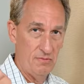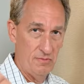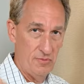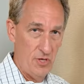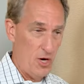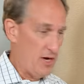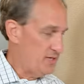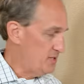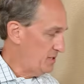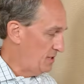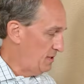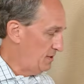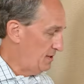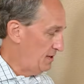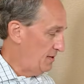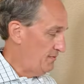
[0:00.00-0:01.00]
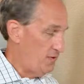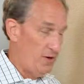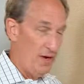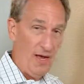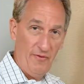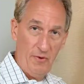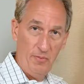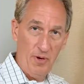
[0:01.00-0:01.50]
Nausea, if you
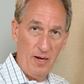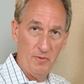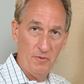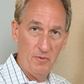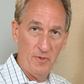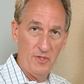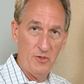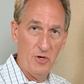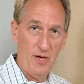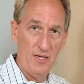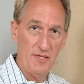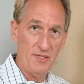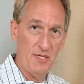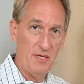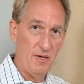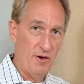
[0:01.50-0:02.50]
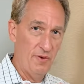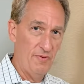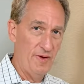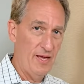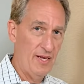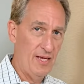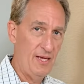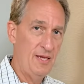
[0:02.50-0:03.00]
have a problem with nausea
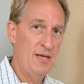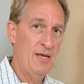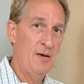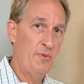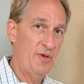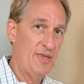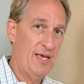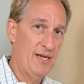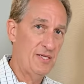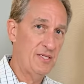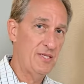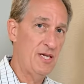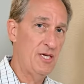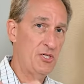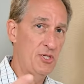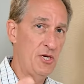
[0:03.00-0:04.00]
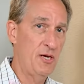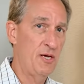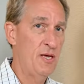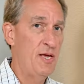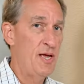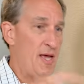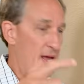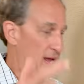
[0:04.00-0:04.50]
already with anesthesia
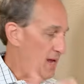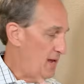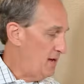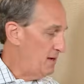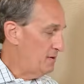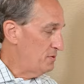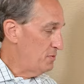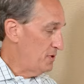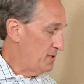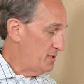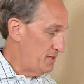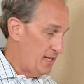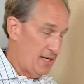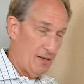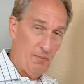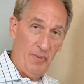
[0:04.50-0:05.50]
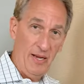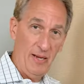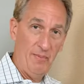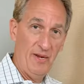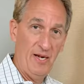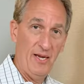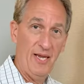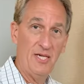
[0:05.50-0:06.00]
and with taking pain
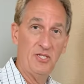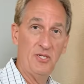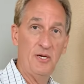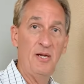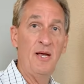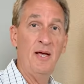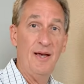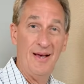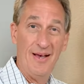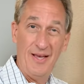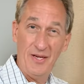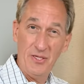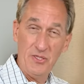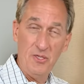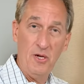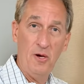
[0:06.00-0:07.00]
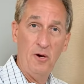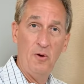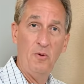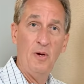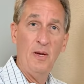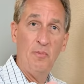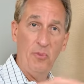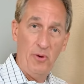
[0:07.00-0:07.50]
medication, let us
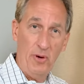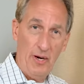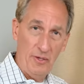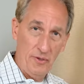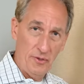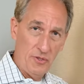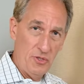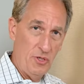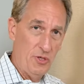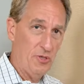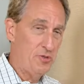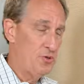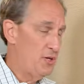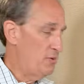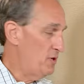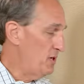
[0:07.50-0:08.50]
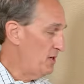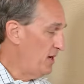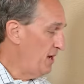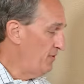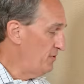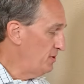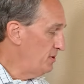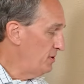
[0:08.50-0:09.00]
know prior to the surgery when you
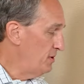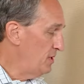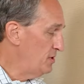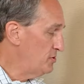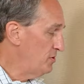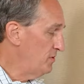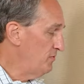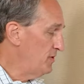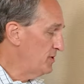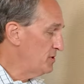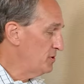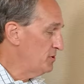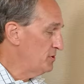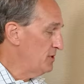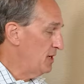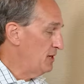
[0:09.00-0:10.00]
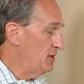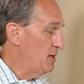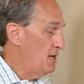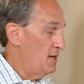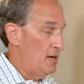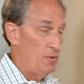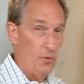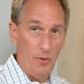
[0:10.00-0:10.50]
have your history and physical done.
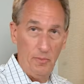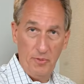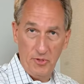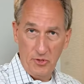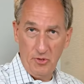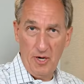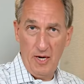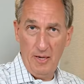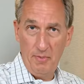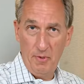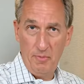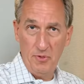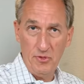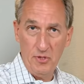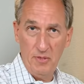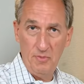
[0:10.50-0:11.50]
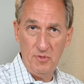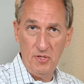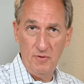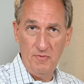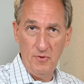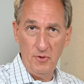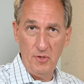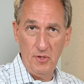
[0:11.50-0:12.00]
We'll prescribe a
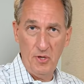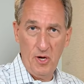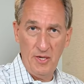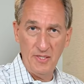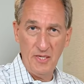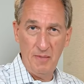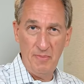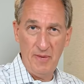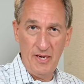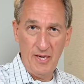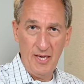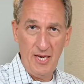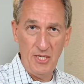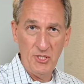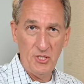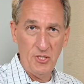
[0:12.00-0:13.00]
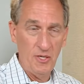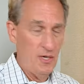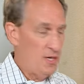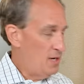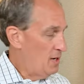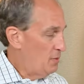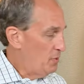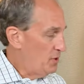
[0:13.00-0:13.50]
prescription for the nausea medication.
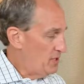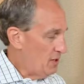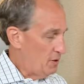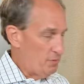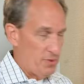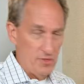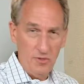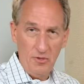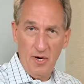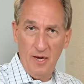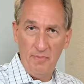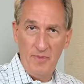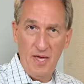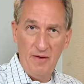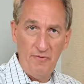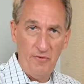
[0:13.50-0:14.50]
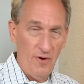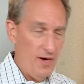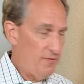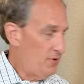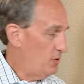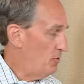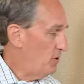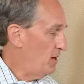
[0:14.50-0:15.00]
We don't prescribe that for
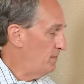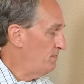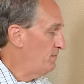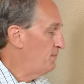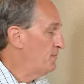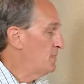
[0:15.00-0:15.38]
everyone.